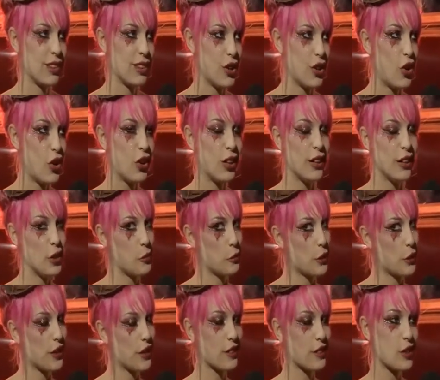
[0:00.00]
all hell
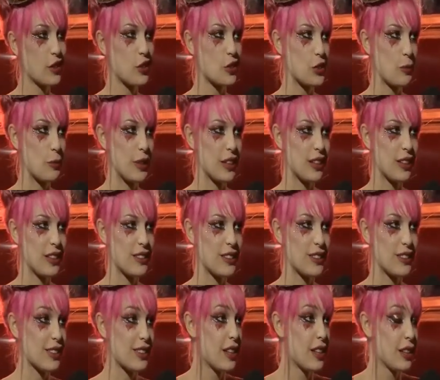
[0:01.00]
breaks loose,
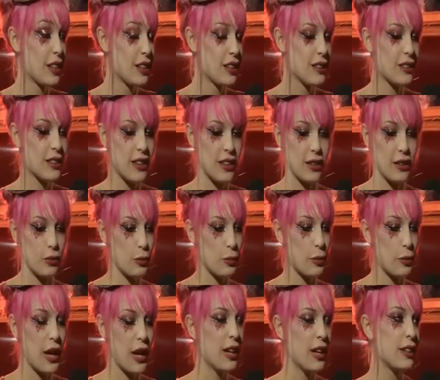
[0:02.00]
because it's like,
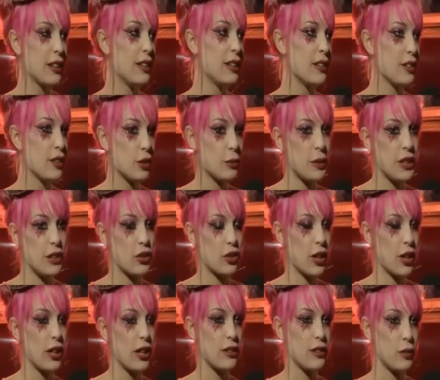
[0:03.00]
behind this, you're being
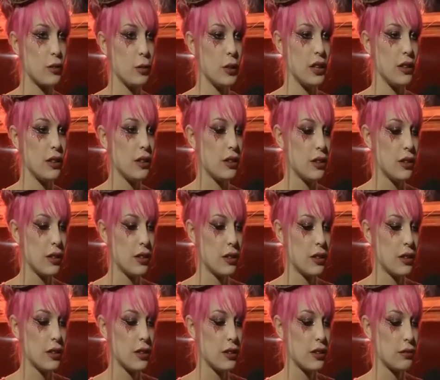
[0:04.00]
trained to be
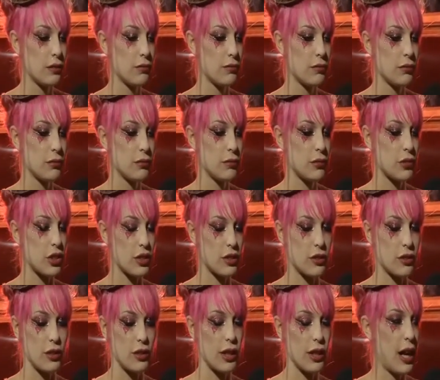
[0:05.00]

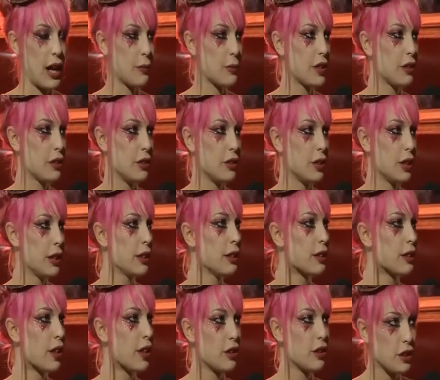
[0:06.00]
just an absolute
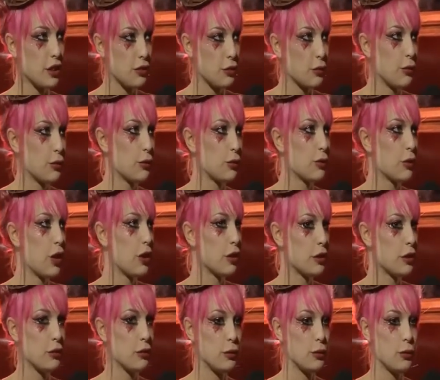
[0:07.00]
killer. All
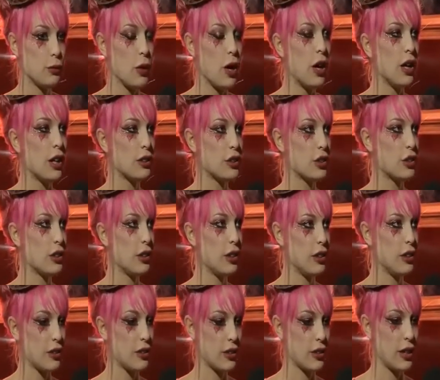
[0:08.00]
you've watched
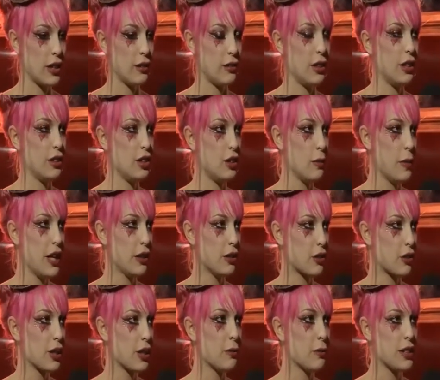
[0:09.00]
is kind of inhumane
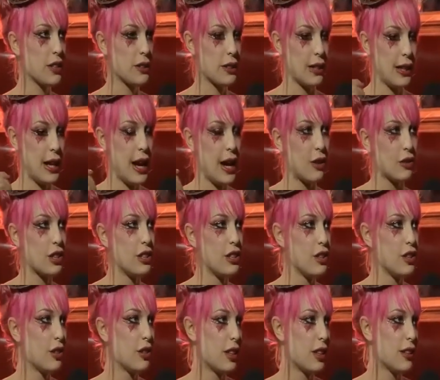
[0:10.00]
treatment and how to
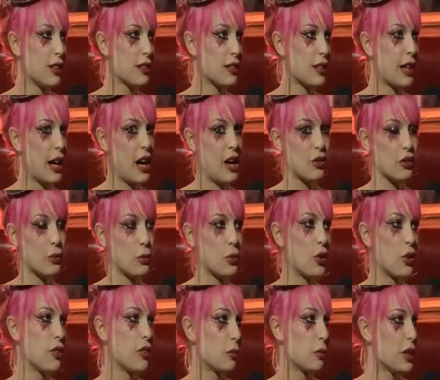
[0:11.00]
do things and how to
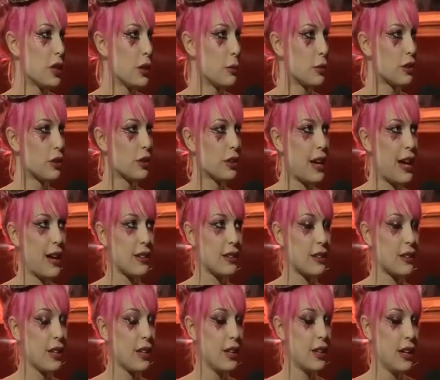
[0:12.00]
poison people
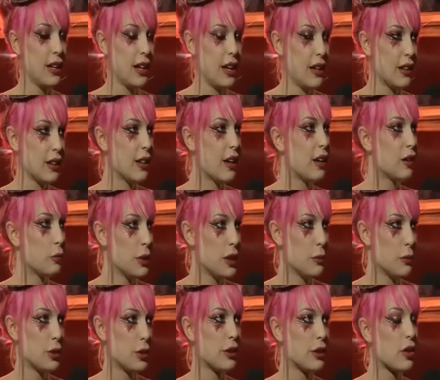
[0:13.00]
and how to cut
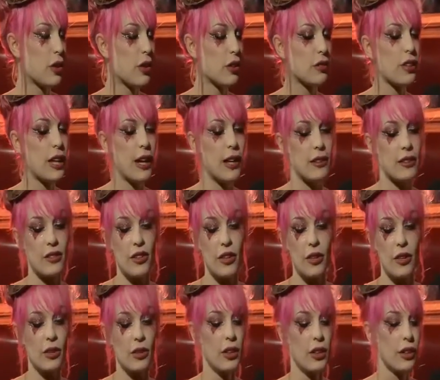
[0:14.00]
people and all of that. And
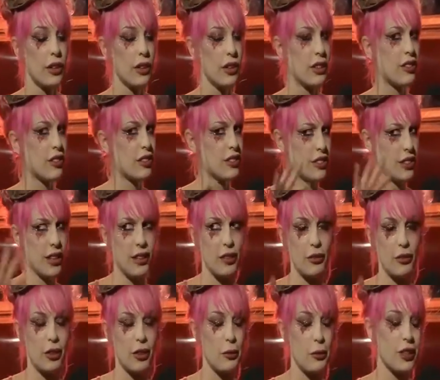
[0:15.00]
so this is getting
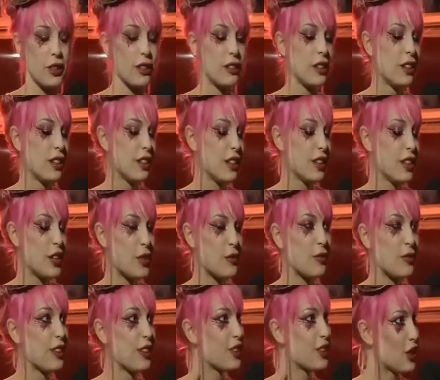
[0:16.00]
really weird.
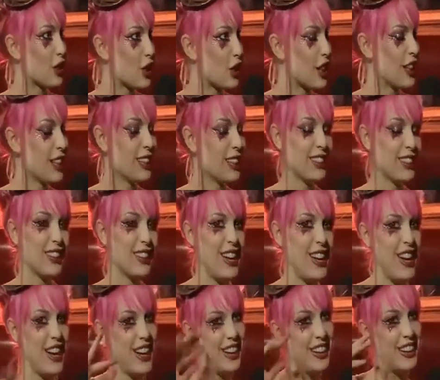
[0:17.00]
Sorry,
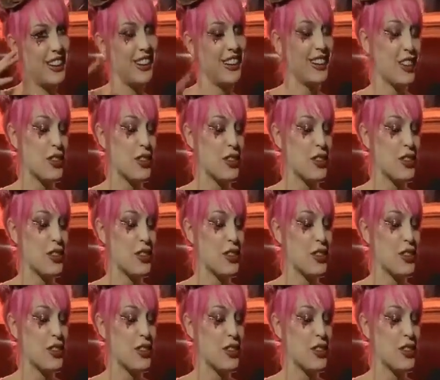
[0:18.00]
edit.